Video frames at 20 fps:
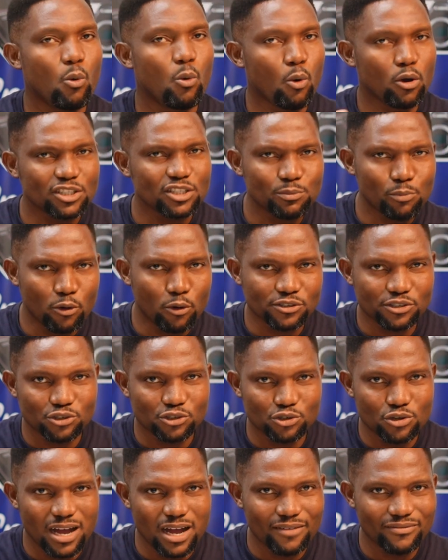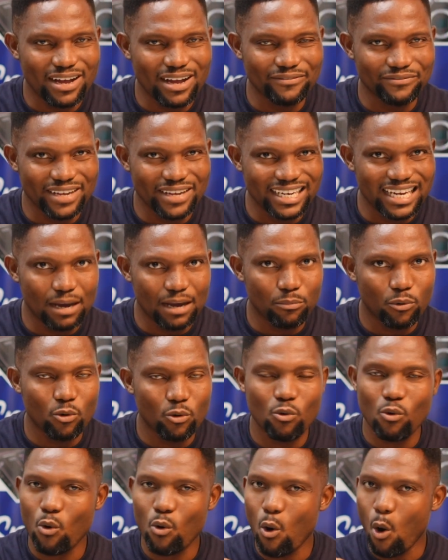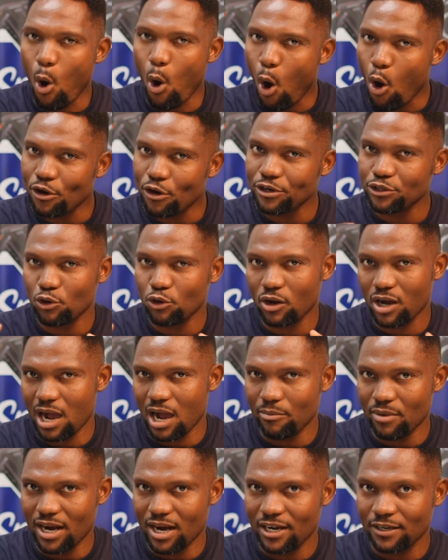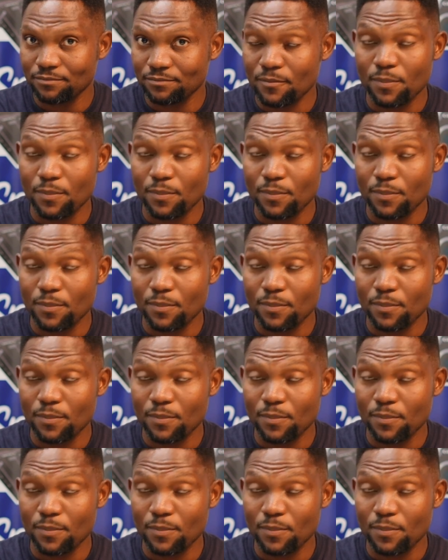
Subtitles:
what ports do you have available on your camera?